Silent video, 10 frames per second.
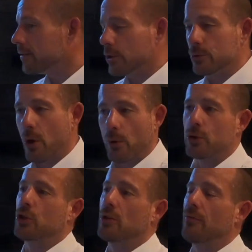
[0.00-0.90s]
You
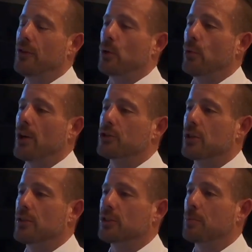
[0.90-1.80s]
shouldn't feel rushed in
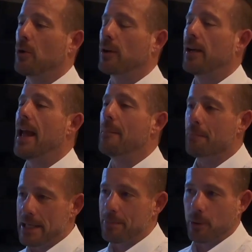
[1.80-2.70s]
this market, and
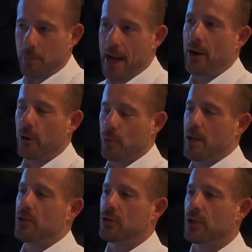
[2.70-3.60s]
be prepared.
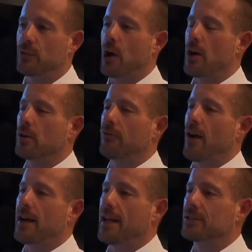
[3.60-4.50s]
Make sure you've got your
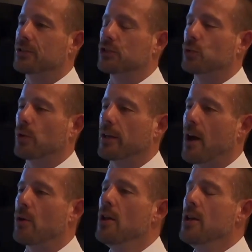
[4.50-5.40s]
finances sorted
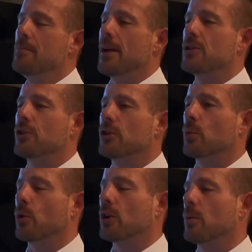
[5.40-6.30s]
out. Make sure you're
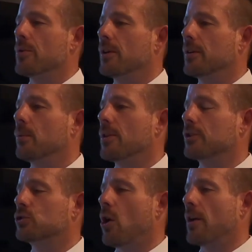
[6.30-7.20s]
working with a
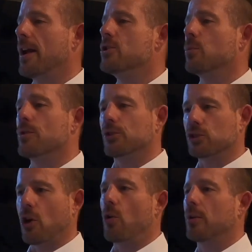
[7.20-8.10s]
strong agent with a
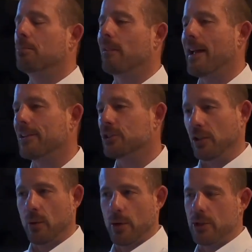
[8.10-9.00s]
solid plan, so
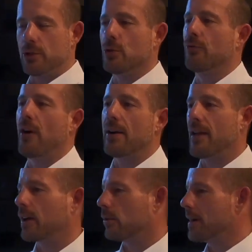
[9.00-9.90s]
that when you do find
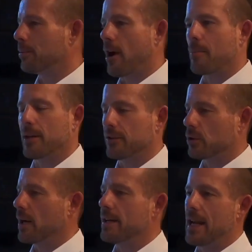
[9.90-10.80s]
that great property in the
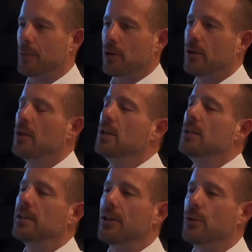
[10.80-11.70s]
great neighborhood,
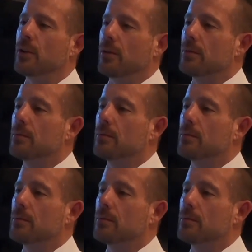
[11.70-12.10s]
that you can